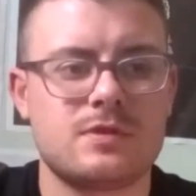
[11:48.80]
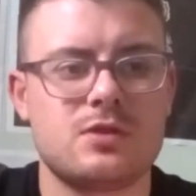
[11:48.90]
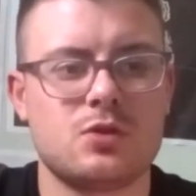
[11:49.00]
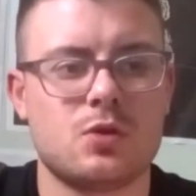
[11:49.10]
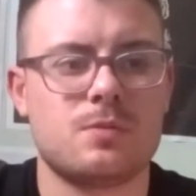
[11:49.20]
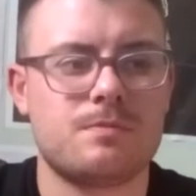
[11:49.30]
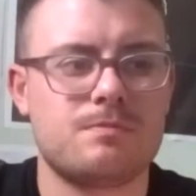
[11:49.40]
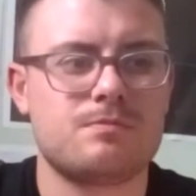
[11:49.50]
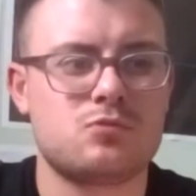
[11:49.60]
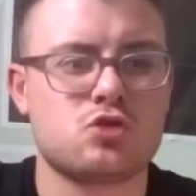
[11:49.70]
you know,
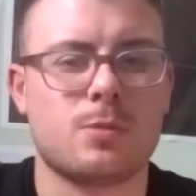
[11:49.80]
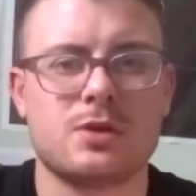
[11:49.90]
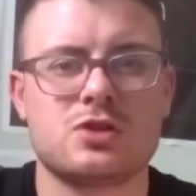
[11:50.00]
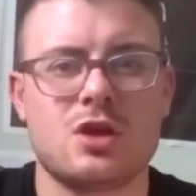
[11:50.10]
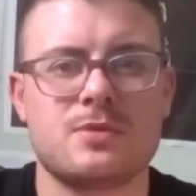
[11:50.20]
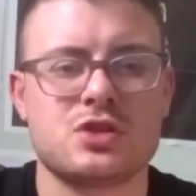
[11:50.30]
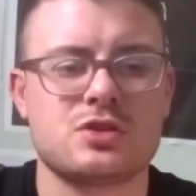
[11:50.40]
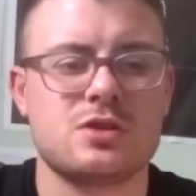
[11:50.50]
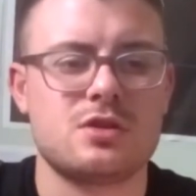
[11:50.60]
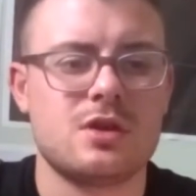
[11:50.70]
trouble to the
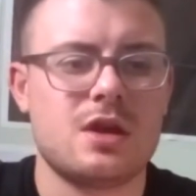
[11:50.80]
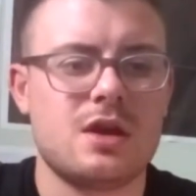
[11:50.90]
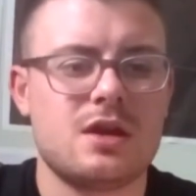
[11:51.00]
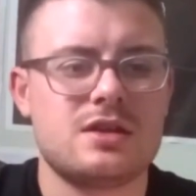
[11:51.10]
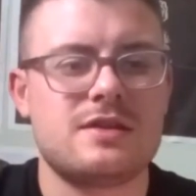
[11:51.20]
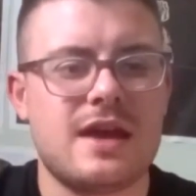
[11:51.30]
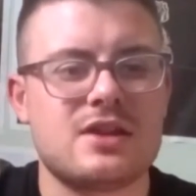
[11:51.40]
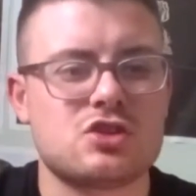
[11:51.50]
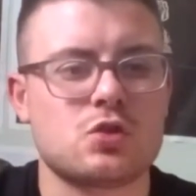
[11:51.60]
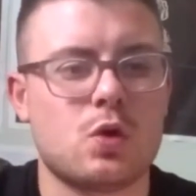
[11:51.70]
opposition. You're there
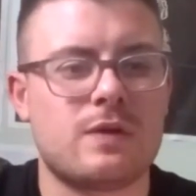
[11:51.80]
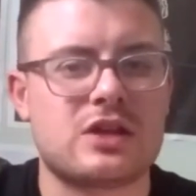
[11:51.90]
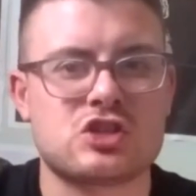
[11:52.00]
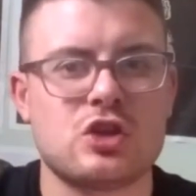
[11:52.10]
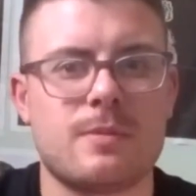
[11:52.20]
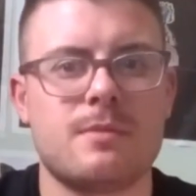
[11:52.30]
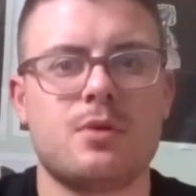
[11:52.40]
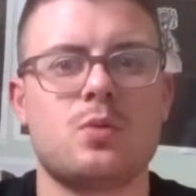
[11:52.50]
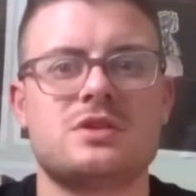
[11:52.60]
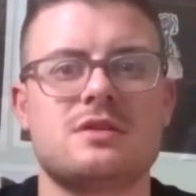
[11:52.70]
to sort of like stop them,
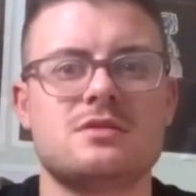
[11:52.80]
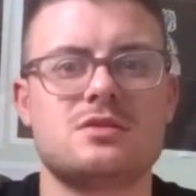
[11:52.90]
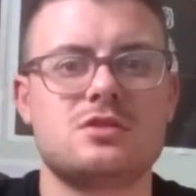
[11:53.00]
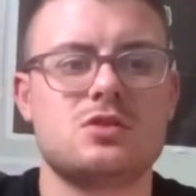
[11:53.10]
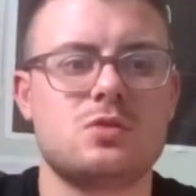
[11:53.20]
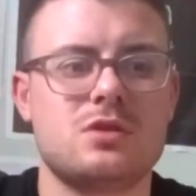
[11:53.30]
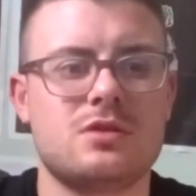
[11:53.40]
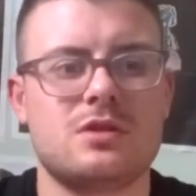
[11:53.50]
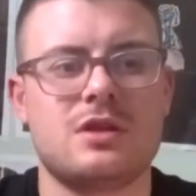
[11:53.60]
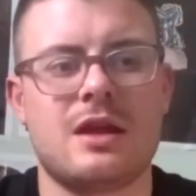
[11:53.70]
but we didn't.
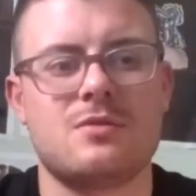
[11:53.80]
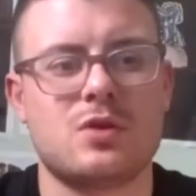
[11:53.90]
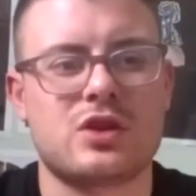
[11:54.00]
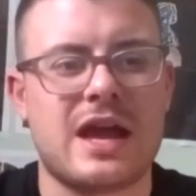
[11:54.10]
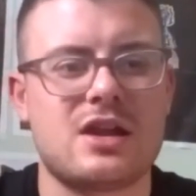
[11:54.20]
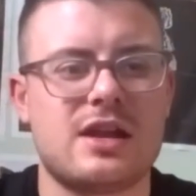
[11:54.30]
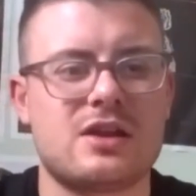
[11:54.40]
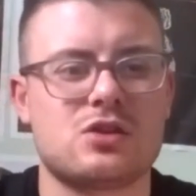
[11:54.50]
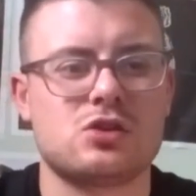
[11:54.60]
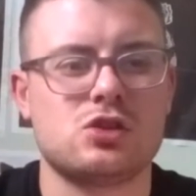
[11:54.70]
And we kind of
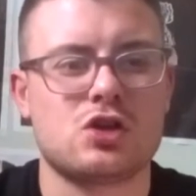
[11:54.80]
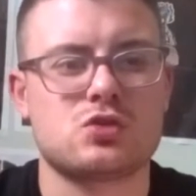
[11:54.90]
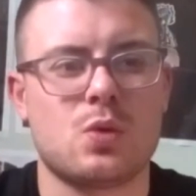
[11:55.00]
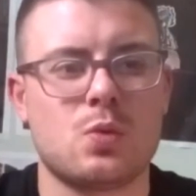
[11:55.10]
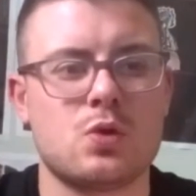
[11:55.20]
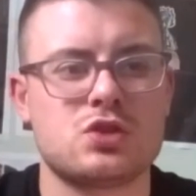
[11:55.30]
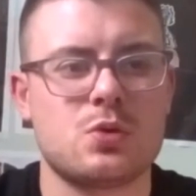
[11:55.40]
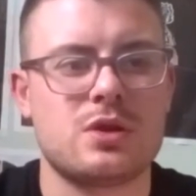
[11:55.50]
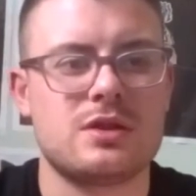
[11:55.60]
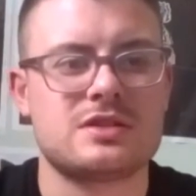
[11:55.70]
like lost what we were
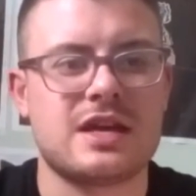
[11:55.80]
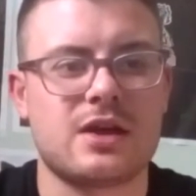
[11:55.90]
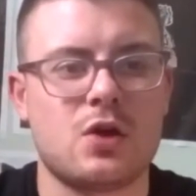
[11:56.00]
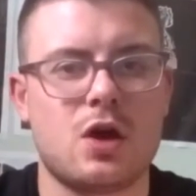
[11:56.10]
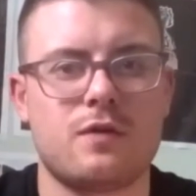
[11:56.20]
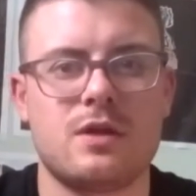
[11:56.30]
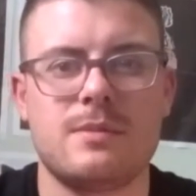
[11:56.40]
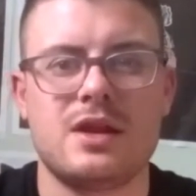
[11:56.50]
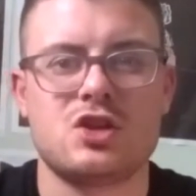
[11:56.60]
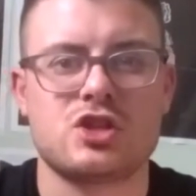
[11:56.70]
doing in the second half. And the
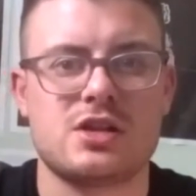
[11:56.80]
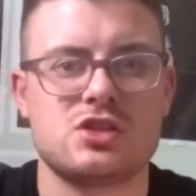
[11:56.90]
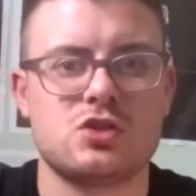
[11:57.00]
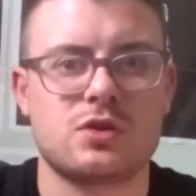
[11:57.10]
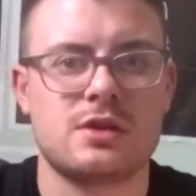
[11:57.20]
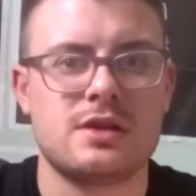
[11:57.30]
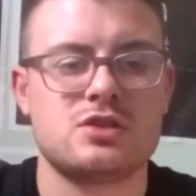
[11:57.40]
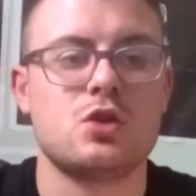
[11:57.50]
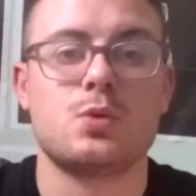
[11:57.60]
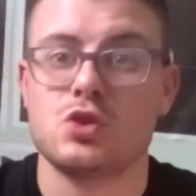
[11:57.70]
minute Chelsea took the lead,
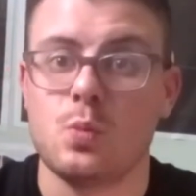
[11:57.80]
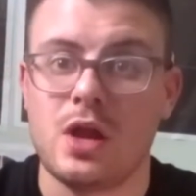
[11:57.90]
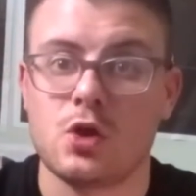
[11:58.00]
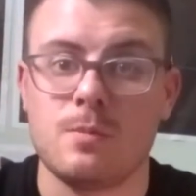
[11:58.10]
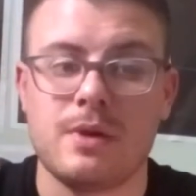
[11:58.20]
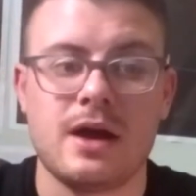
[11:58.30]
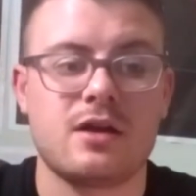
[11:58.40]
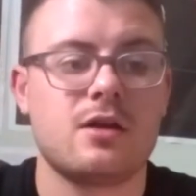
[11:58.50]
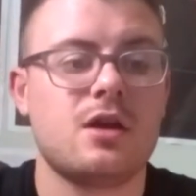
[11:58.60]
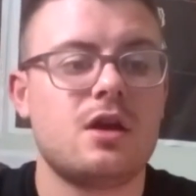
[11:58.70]
you know, we've done well to come back,
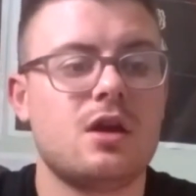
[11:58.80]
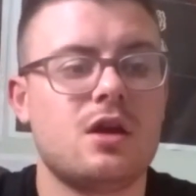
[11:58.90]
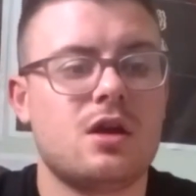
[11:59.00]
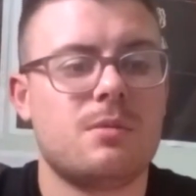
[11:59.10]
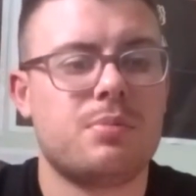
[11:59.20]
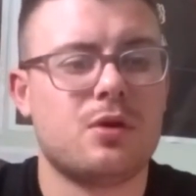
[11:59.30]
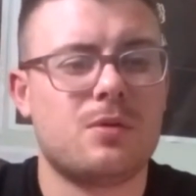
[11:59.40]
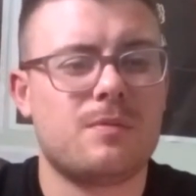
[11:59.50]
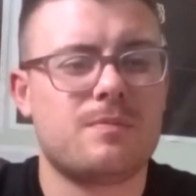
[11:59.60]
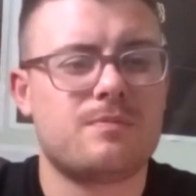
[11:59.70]
but